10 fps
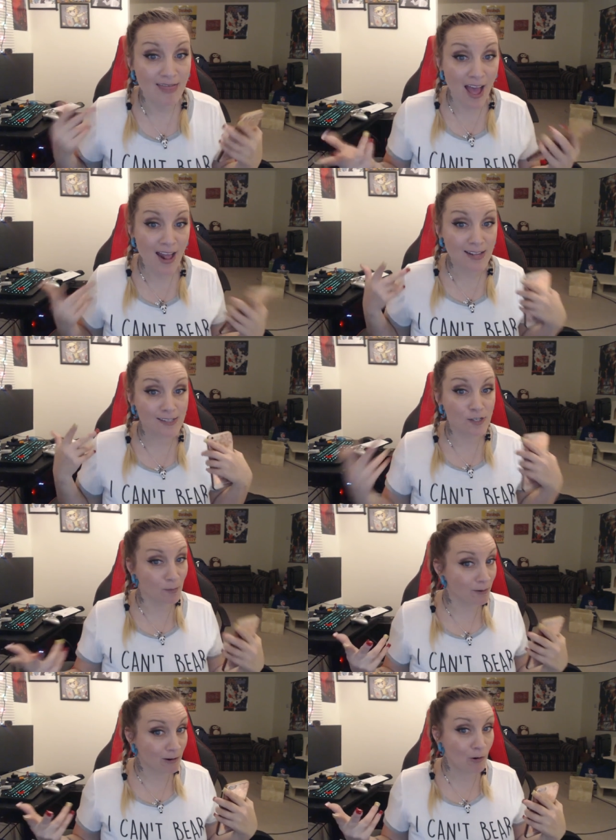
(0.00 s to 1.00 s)
that is
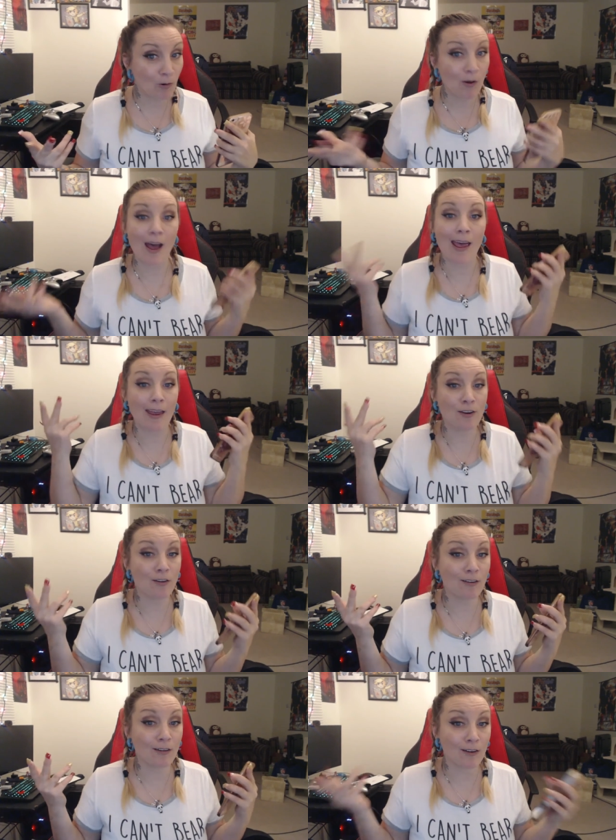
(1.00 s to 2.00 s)
super cool and
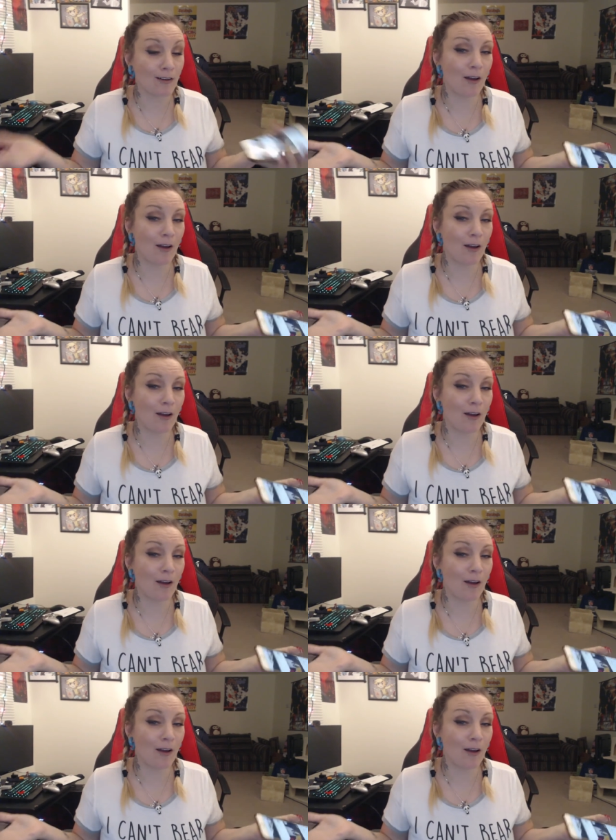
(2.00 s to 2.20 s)
you can